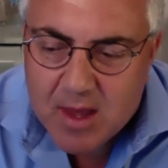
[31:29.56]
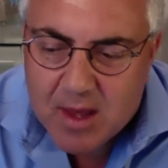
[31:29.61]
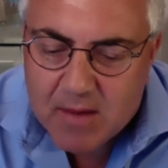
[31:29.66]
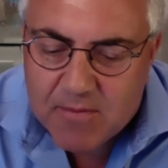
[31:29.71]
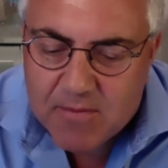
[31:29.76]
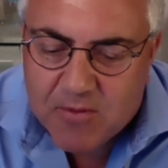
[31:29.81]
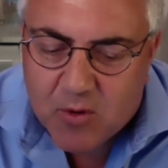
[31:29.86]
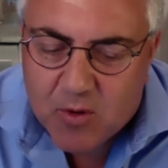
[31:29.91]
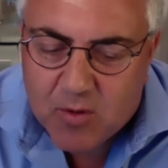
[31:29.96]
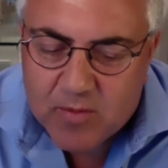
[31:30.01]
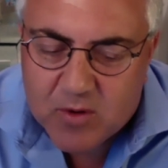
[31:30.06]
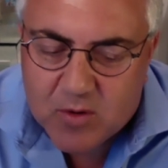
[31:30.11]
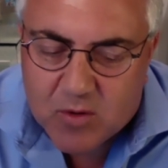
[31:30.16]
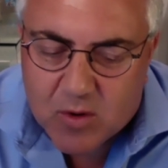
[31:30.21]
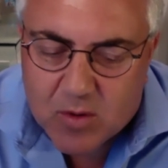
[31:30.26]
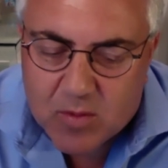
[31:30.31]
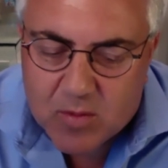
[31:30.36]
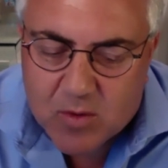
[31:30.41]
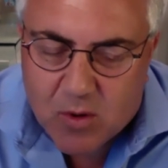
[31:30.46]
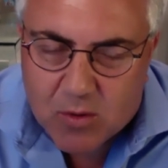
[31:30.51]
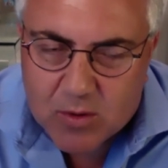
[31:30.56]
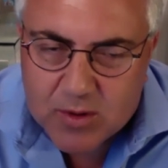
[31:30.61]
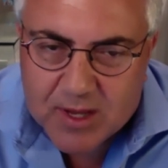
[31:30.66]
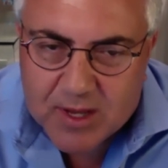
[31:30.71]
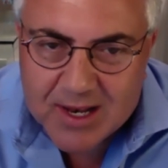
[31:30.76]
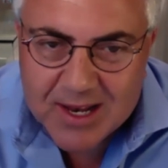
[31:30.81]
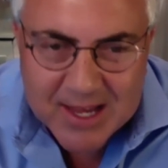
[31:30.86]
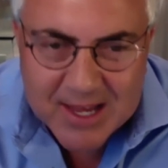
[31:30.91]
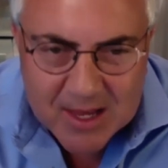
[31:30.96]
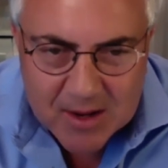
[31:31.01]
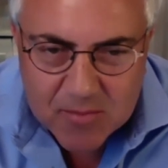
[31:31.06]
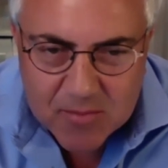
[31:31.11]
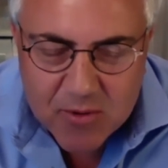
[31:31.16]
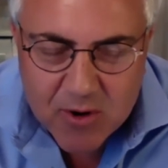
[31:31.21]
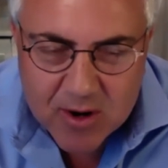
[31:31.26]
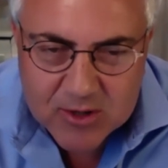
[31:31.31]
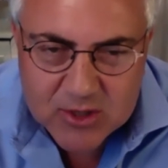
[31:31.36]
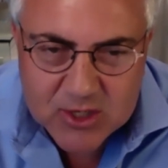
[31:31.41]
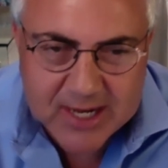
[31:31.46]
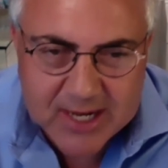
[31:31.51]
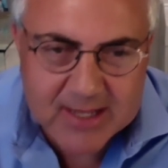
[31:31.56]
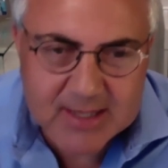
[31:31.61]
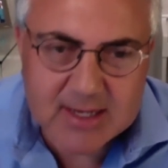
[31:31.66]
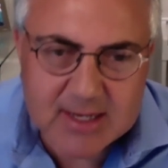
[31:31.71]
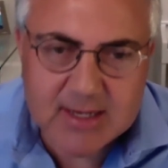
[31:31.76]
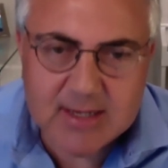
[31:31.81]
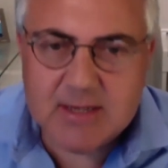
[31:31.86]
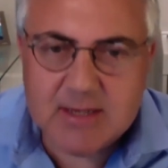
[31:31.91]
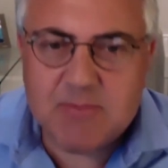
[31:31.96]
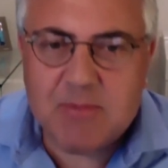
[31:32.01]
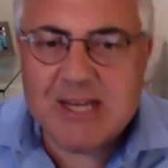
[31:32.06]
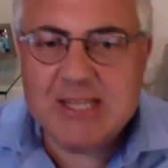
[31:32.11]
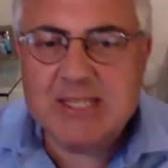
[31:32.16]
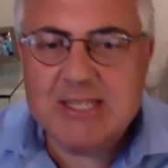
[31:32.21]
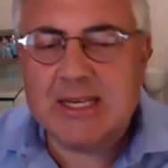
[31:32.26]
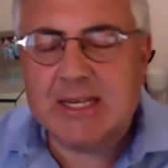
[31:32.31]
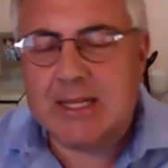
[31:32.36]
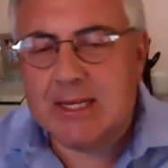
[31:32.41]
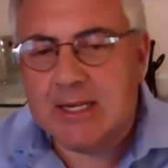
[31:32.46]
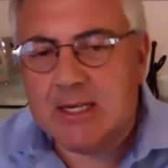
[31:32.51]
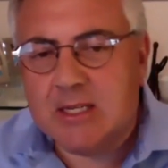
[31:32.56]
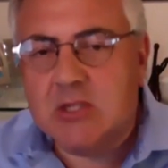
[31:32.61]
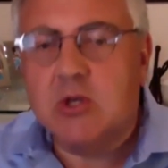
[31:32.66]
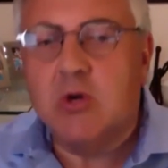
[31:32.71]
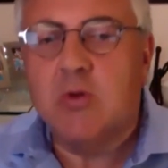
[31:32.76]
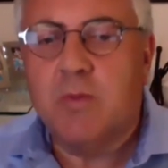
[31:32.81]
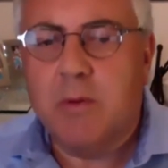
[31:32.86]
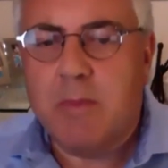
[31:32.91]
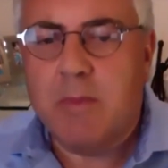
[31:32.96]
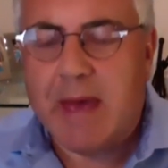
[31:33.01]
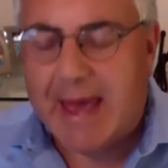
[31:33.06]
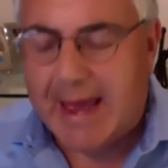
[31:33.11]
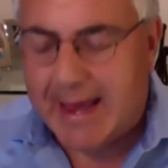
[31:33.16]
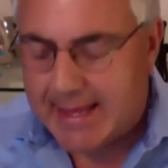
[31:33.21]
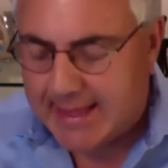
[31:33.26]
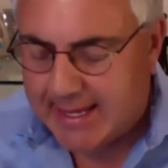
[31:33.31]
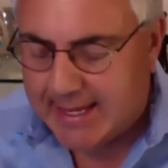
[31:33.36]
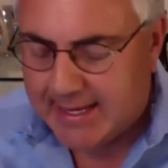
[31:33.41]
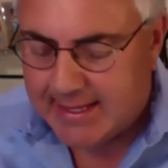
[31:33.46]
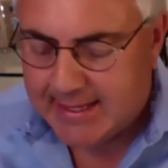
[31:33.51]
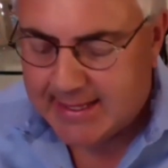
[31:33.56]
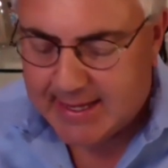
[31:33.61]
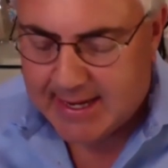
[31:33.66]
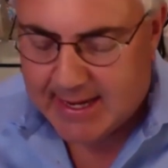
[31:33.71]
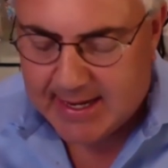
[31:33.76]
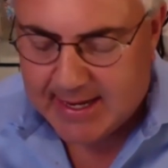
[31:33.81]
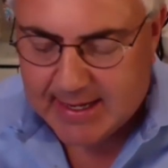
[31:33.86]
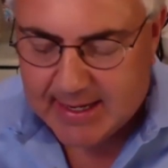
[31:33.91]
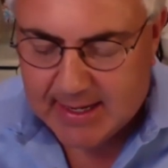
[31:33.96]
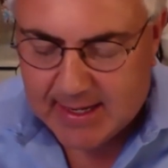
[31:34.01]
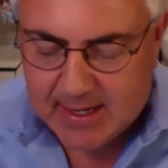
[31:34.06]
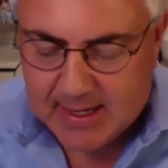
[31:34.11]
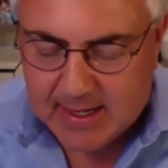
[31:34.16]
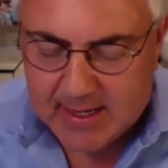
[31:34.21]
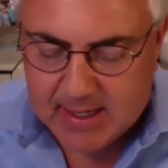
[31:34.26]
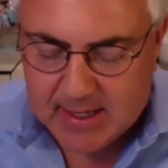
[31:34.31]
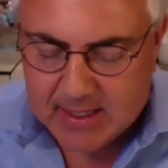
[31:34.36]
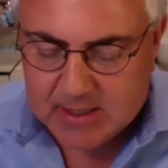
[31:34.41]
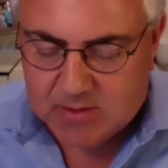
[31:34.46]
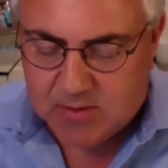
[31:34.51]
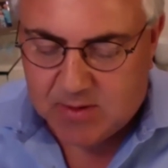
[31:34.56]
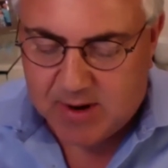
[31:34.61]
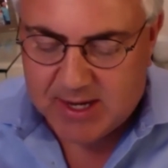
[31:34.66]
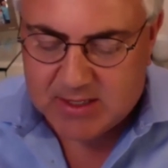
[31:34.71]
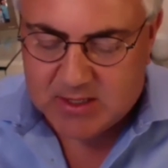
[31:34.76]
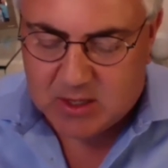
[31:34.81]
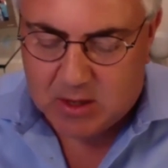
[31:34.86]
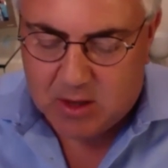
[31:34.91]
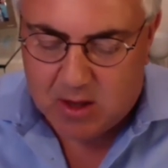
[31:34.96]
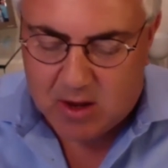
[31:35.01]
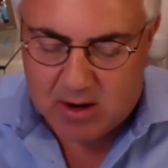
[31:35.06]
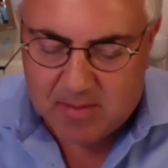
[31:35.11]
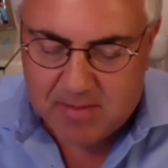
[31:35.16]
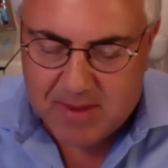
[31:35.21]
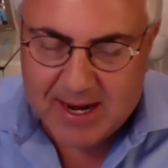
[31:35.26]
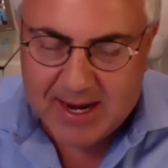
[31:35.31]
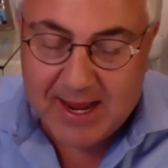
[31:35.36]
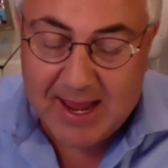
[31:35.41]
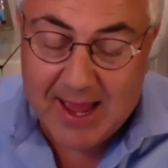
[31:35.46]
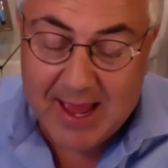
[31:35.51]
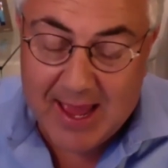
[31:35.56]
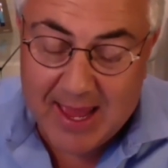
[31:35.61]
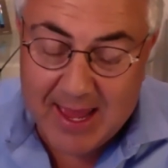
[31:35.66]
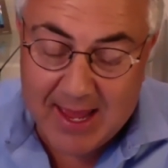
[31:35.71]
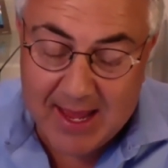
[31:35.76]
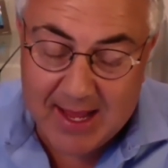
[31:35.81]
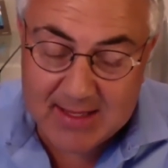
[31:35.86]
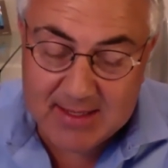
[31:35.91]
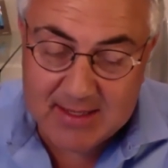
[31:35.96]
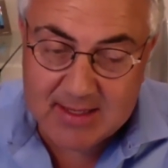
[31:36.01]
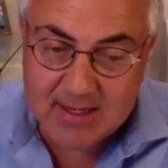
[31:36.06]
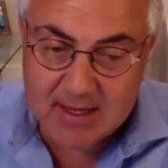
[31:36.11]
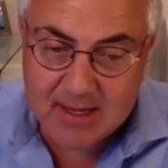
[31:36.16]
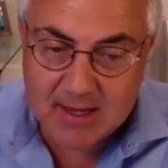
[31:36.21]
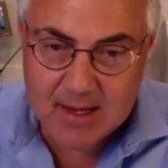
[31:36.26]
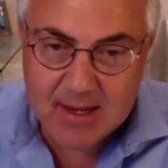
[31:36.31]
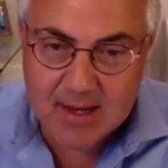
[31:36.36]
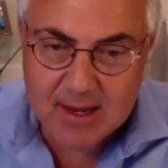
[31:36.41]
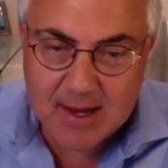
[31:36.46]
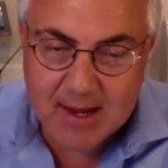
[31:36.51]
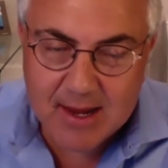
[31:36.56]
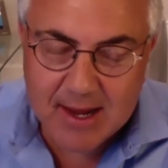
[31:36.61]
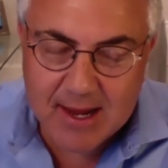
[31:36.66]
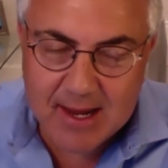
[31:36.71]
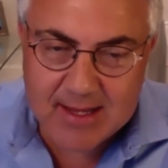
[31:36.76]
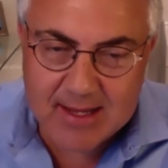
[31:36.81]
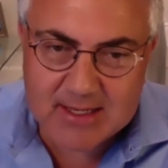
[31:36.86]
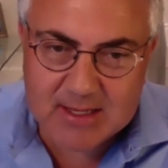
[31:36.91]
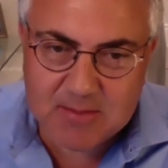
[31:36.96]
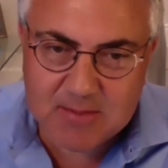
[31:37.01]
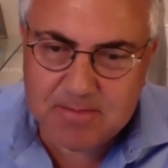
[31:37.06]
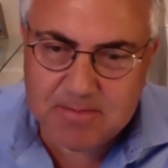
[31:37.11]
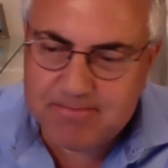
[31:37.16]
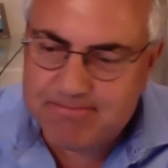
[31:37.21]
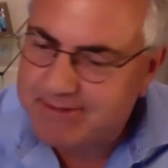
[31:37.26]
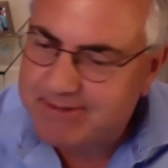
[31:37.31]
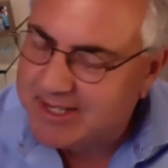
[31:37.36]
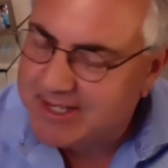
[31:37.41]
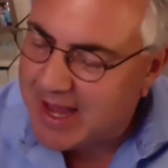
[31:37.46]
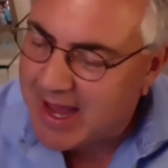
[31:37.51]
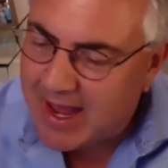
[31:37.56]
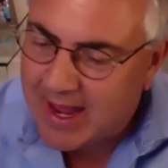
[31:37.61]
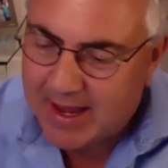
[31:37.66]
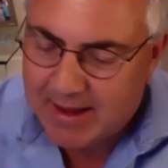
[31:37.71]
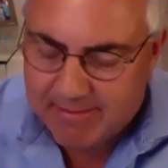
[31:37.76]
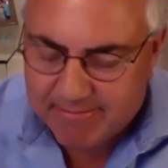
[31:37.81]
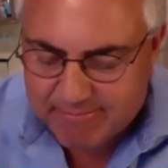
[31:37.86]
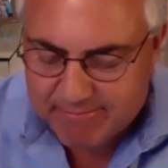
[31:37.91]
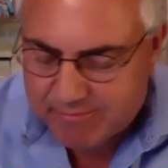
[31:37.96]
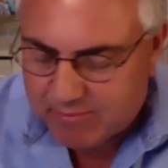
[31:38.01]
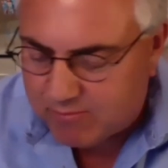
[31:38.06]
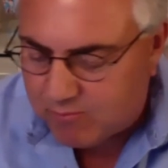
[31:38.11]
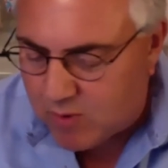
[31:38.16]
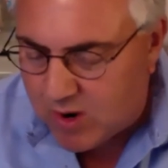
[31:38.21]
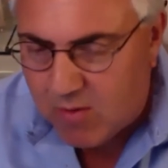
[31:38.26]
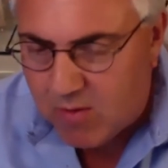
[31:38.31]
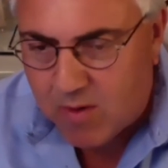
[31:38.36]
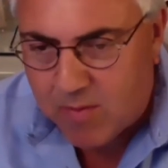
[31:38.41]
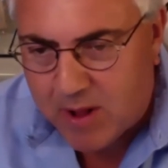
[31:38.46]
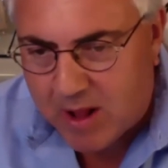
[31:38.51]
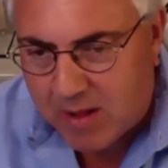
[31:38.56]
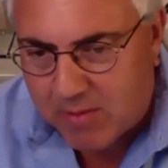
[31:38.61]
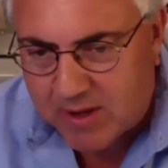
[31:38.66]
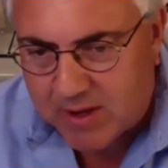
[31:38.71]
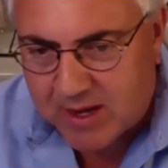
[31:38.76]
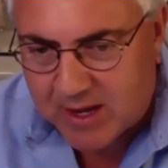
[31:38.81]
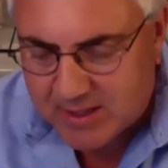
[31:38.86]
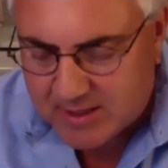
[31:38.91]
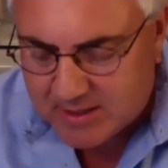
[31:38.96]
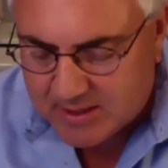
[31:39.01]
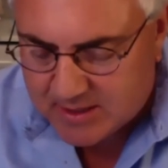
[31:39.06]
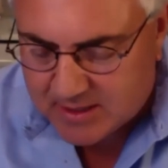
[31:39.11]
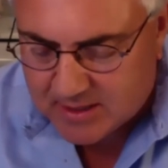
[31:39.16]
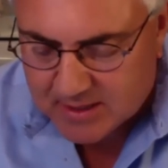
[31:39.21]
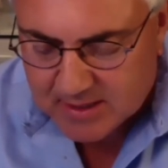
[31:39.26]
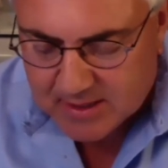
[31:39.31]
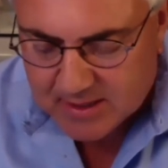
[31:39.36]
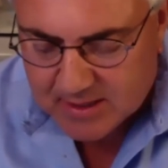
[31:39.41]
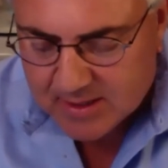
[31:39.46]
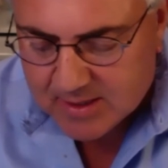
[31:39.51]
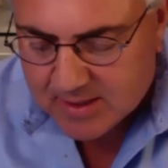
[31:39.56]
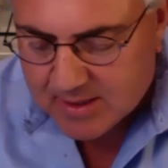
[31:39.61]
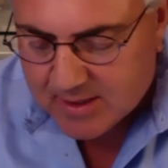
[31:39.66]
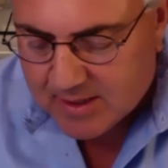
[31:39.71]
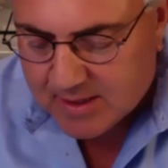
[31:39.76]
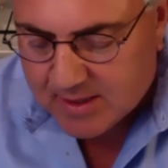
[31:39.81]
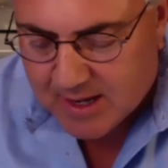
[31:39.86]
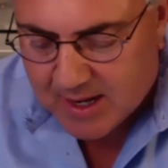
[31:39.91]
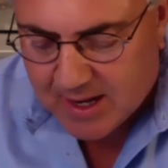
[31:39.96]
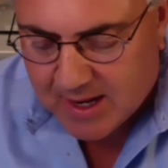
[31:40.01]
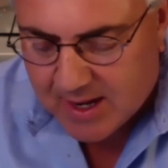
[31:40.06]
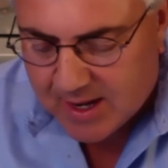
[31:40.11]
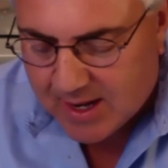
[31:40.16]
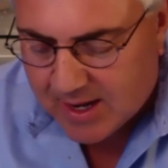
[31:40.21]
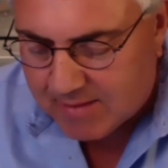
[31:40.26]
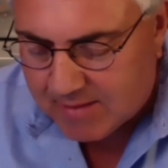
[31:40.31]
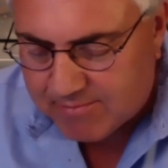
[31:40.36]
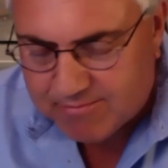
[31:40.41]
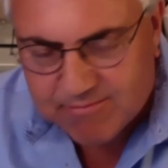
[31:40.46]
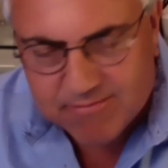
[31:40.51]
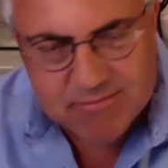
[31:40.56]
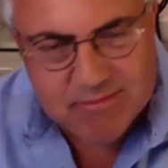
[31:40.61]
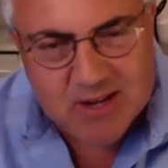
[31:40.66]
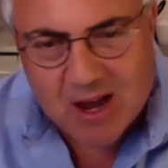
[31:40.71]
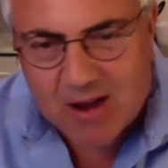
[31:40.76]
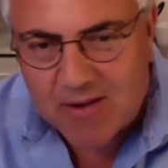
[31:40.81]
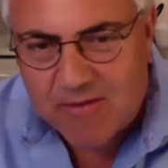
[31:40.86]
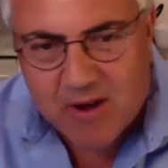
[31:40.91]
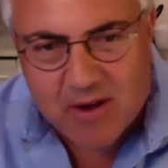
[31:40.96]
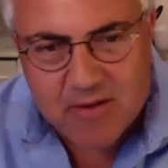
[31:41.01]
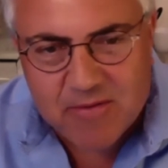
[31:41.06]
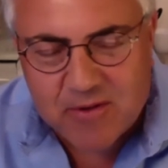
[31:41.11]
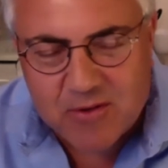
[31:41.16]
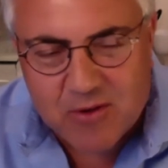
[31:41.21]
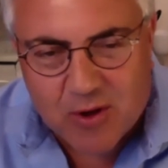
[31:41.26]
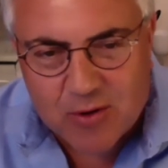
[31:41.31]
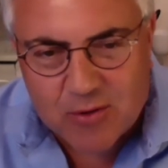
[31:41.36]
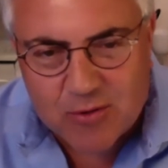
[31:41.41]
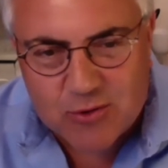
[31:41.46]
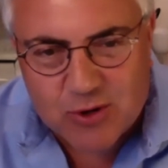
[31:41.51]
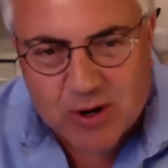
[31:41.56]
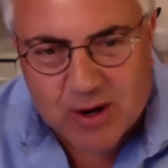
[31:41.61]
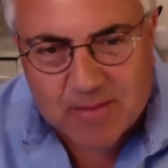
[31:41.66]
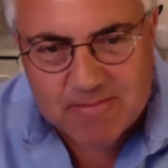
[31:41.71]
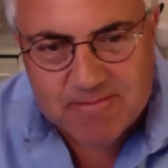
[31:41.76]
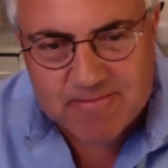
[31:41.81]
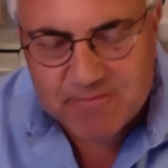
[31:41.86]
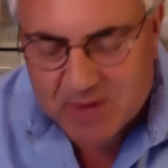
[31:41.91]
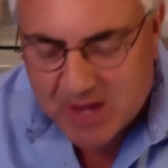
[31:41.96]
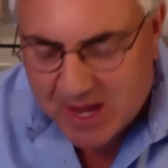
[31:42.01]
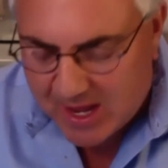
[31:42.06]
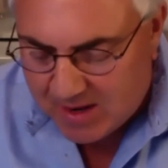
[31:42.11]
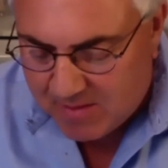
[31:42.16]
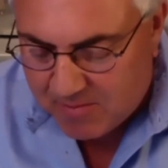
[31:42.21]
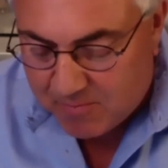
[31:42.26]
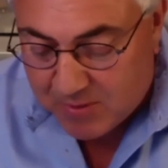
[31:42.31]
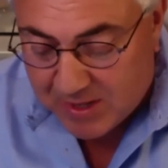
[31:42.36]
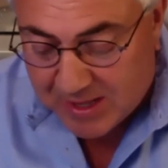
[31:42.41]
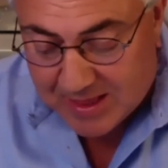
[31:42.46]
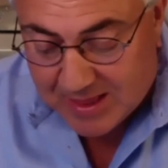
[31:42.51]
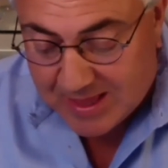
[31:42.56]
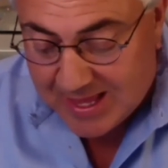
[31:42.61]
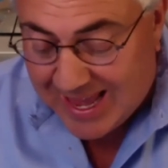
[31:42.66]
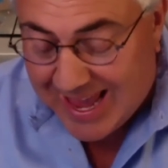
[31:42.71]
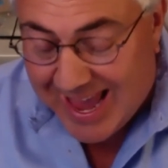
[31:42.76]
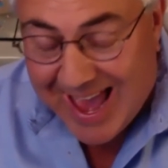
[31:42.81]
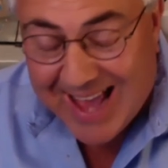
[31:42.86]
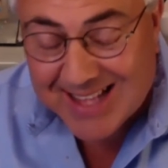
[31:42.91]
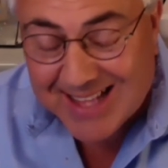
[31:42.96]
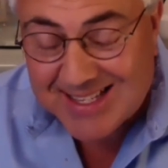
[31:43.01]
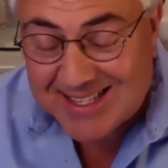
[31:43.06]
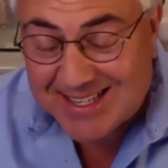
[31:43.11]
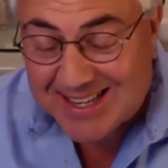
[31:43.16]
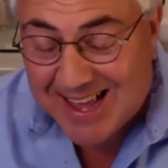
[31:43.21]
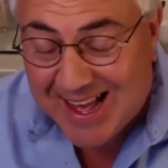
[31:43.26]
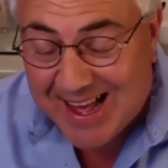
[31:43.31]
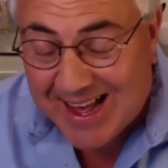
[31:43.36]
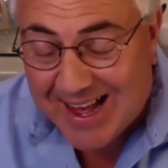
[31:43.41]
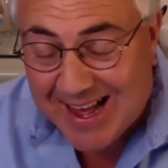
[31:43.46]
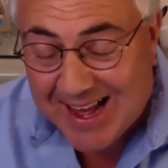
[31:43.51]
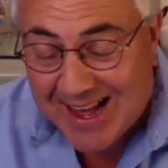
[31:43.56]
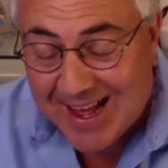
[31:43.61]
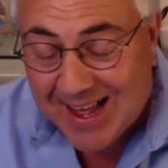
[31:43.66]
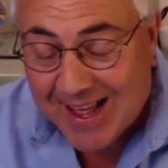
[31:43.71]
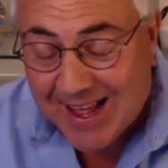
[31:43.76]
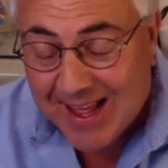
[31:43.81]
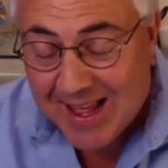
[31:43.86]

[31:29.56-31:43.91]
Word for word: formed a group called the Lincoln Project. And it's basically a super PAC that uh, has raised a lot of money, and it's saying we're Republicans, uh, don't vote for Donald Trump. And but the ads are